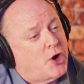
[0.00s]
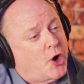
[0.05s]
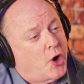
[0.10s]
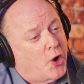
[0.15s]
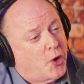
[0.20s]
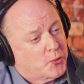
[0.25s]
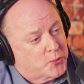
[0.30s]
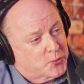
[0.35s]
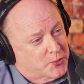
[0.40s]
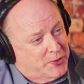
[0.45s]

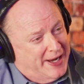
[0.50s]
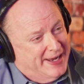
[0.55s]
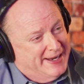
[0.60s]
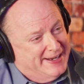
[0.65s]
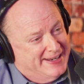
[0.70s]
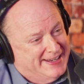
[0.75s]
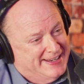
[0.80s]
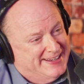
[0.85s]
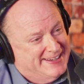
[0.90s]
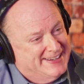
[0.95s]

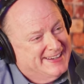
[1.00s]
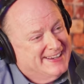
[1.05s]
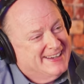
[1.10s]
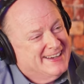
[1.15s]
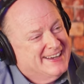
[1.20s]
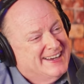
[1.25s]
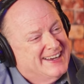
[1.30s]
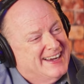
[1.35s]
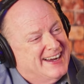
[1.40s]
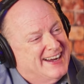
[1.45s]
already
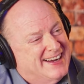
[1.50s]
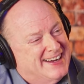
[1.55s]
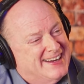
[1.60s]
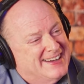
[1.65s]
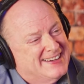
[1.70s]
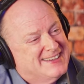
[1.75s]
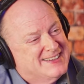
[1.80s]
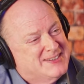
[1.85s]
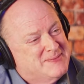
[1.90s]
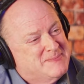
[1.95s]

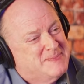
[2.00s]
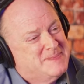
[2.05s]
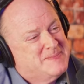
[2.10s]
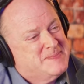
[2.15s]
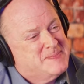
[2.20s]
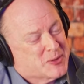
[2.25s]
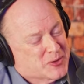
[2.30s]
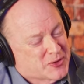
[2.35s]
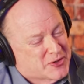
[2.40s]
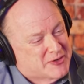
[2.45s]
uh,
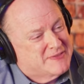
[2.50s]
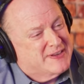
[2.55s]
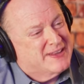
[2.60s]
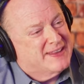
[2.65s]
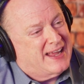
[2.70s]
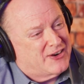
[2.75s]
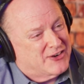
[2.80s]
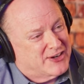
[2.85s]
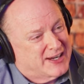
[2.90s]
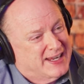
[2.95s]
proven
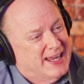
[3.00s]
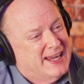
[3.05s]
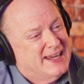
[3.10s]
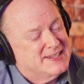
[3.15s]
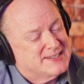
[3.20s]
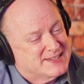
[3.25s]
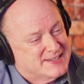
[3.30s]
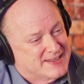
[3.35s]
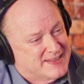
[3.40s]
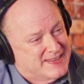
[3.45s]
our
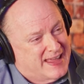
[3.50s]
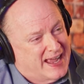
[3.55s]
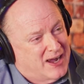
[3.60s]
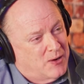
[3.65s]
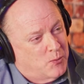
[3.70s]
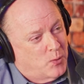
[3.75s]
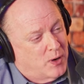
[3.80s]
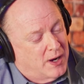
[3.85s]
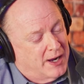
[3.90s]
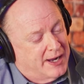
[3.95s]
case right.
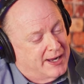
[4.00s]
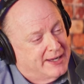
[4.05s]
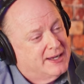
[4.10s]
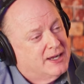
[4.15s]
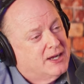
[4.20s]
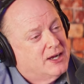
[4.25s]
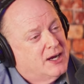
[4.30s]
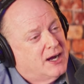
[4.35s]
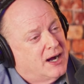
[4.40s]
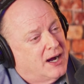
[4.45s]
that way,
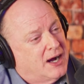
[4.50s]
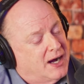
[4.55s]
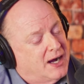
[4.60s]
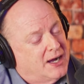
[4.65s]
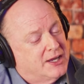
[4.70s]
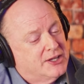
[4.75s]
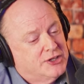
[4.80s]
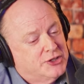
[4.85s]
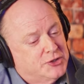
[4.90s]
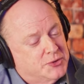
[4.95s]
yeah. uh,
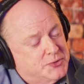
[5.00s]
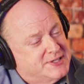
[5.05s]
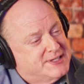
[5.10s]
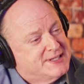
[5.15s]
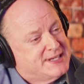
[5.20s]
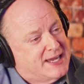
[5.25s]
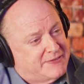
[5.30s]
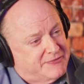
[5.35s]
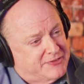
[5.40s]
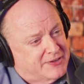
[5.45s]
you
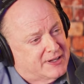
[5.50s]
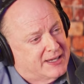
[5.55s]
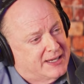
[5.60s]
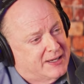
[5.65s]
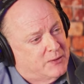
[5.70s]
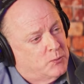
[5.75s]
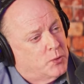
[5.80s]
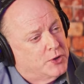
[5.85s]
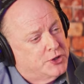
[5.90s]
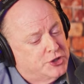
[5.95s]
definitely,
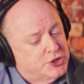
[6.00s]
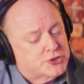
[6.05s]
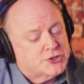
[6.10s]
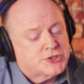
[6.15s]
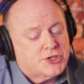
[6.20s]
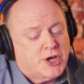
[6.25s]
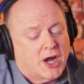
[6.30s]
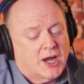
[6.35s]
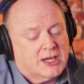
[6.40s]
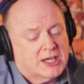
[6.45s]
when you're
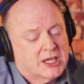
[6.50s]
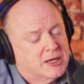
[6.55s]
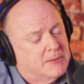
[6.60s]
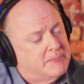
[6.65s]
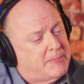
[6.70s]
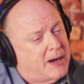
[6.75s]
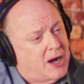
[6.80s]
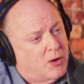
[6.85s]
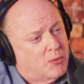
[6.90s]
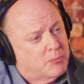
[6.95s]
talking
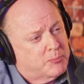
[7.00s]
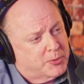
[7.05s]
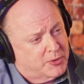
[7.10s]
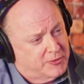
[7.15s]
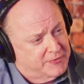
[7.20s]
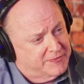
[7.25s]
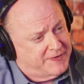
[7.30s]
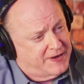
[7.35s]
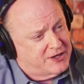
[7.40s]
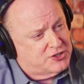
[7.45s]
about
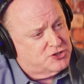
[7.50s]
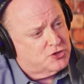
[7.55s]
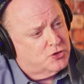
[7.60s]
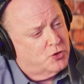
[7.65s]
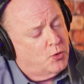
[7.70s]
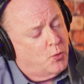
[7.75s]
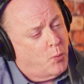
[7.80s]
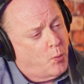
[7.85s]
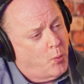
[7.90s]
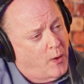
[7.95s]

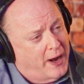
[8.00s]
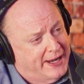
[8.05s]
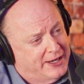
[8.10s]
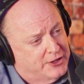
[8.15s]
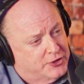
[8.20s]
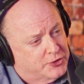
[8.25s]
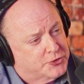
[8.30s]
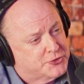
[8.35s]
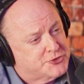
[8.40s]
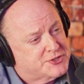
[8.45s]
professional
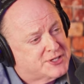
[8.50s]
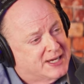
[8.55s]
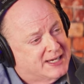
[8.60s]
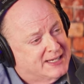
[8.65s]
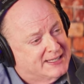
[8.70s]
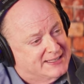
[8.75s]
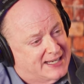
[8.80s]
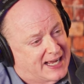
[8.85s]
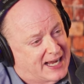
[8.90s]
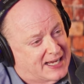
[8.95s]
waiters,
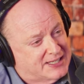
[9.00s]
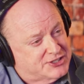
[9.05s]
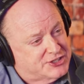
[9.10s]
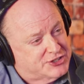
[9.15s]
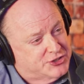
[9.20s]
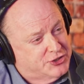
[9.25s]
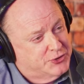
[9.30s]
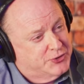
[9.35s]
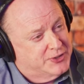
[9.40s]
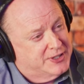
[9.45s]
not
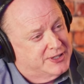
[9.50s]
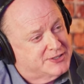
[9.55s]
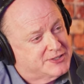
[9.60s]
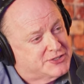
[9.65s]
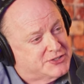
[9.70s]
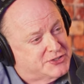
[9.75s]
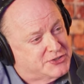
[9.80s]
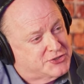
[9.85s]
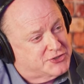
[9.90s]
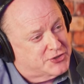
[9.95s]

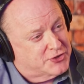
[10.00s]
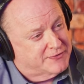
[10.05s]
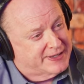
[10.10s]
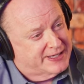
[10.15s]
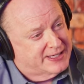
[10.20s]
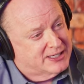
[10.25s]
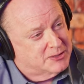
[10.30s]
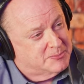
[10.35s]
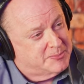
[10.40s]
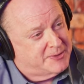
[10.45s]
students
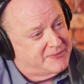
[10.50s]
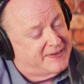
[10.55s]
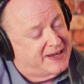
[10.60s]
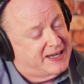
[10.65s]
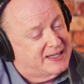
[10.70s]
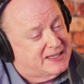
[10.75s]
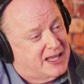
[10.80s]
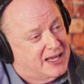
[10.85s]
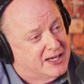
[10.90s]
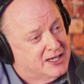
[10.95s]
serving in a
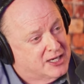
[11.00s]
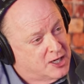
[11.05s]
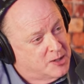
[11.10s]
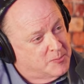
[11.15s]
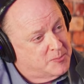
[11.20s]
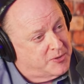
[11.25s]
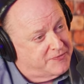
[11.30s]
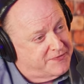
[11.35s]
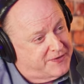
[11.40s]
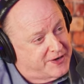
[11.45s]
buffet line,
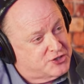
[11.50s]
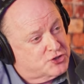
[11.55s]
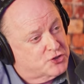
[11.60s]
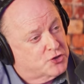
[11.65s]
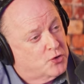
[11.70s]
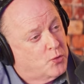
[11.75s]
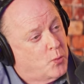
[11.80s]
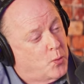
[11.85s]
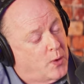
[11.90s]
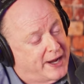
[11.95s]
right.
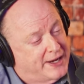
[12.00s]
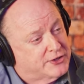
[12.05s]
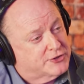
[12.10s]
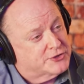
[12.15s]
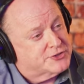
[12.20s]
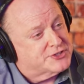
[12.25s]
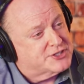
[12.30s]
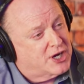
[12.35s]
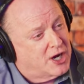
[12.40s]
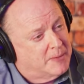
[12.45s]
professional
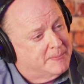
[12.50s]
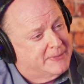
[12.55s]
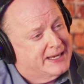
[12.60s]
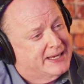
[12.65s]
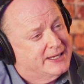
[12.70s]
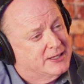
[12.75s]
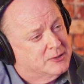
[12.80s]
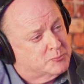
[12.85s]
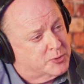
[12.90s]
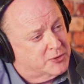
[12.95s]
waiters coming
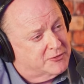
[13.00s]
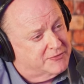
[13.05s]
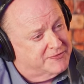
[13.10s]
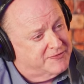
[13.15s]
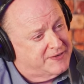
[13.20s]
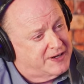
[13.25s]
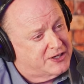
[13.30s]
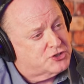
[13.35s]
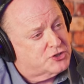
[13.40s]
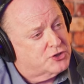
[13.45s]
in
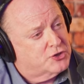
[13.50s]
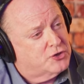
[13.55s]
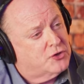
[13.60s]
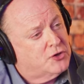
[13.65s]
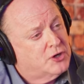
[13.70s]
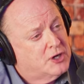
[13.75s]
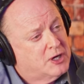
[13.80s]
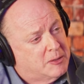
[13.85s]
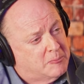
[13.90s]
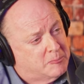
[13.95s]

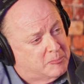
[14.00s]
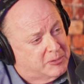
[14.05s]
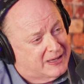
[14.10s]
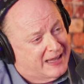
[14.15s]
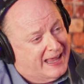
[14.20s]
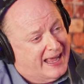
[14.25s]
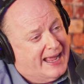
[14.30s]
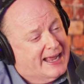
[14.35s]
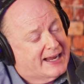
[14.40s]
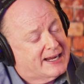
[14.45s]
professional
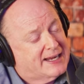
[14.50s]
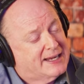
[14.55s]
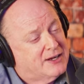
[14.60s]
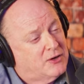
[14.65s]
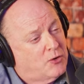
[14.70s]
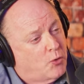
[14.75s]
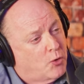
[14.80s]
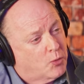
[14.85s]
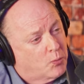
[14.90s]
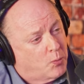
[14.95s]
black
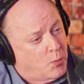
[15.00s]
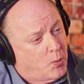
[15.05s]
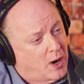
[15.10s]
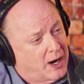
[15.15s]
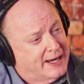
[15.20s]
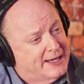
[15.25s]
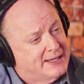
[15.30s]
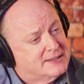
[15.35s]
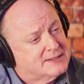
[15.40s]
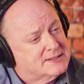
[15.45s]
or
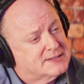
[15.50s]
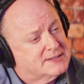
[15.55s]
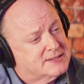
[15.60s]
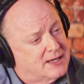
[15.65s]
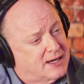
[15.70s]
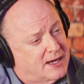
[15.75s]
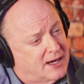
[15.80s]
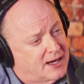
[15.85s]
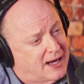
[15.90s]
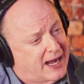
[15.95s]
white
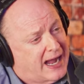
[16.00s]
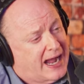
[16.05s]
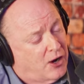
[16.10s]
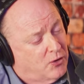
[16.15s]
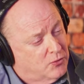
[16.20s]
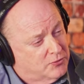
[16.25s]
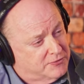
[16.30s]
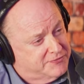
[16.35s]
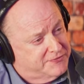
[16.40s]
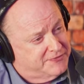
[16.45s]
uh,
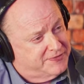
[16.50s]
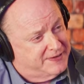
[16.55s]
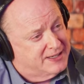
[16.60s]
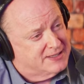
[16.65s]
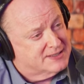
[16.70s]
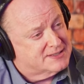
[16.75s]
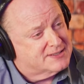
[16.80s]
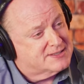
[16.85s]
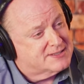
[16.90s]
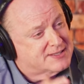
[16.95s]

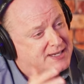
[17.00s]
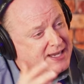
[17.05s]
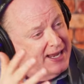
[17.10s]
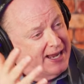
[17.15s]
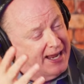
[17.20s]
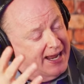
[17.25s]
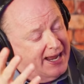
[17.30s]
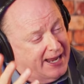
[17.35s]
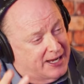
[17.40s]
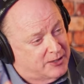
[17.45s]
outfits
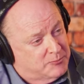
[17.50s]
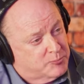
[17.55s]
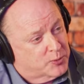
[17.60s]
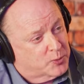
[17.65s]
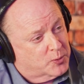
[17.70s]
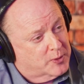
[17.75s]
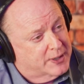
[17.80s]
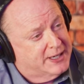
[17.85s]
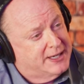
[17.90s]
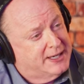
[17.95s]
yep. and
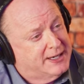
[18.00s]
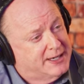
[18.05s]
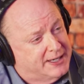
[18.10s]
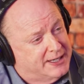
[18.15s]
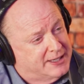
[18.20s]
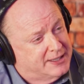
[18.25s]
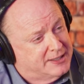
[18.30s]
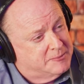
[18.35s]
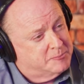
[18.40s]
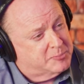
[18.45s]
bringing
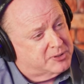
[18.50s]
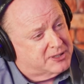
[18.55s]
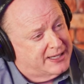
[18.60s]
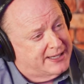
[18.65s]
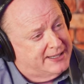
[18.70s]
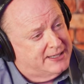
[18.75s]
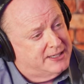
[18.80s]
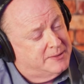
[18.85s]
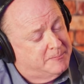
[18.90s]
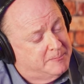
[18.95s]
in
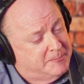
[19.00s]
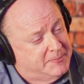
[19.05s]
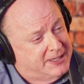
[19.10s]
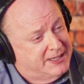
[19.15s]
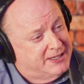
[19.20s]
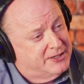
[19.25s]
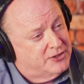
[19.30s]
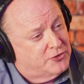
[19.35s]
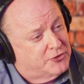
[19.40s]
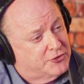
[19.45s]
plated
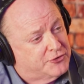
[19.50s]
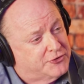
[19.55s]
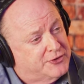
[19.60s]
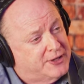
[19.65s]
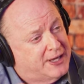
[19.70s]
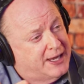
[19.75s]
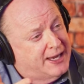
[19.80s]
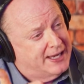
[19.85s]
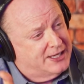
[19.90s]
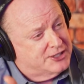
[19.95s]
meals
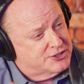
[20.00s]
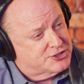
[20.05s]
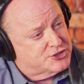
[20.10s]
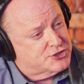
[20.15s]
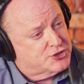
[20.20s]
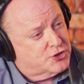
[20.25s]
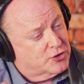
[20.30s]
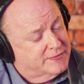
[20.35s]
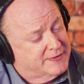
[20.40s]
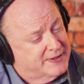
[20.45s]
right. and
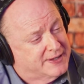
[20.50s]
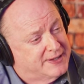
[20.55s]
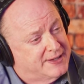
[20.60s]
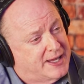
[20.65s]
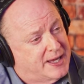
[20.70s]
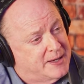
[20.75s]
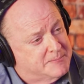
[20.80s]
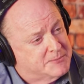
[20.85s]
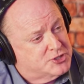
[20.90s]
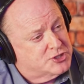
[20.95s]
serving
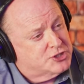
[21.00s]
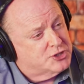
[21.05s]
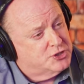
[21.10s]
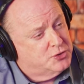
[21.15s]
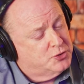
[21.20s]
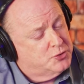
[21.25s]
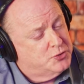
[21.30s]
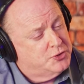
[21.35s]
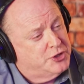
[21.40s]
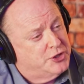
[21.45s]
them
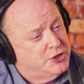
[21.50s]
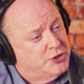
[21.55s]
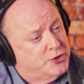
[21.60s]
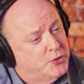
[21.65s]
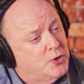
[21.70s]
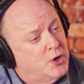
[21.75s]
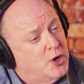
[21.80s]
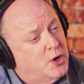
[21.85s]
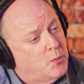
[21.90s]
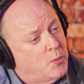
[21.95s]
to
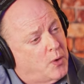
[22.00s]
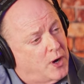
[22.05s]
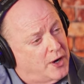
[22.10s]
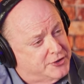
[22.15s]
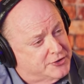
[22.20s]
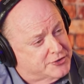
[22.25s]
you while you're